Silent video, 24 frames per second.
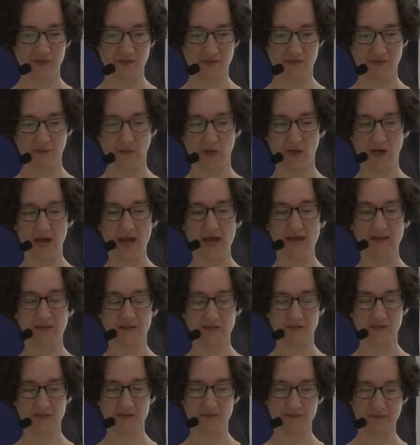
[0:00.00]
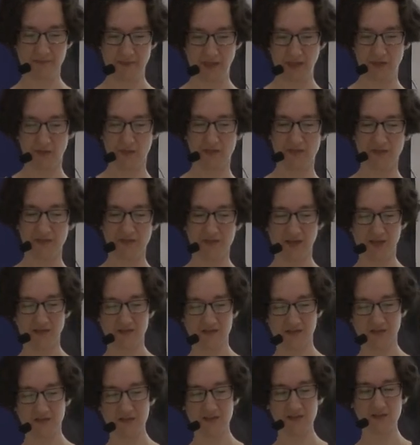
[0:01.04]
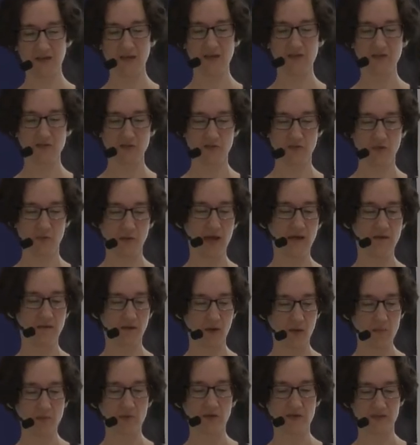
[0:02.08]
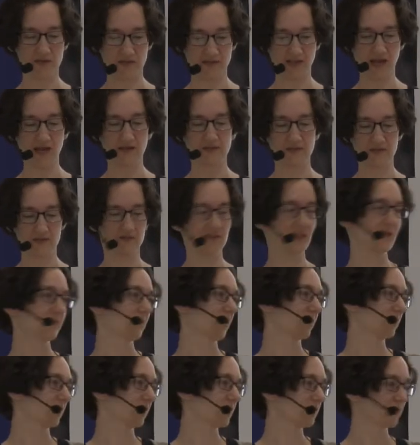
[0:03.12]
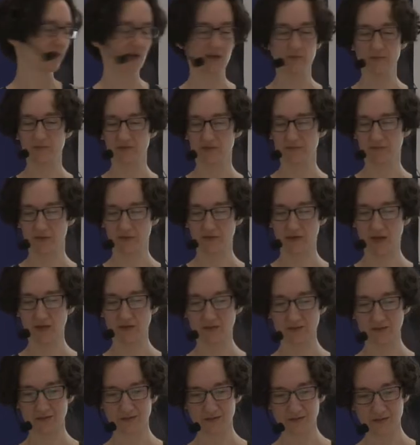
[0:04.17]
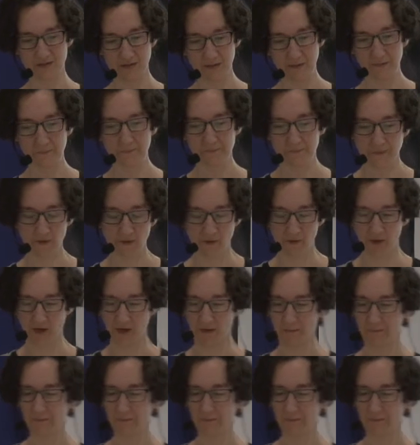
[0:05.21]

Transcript: where n is bigger in this case than this case, so that we end up with exactly the same number of frames in both cases. Okay,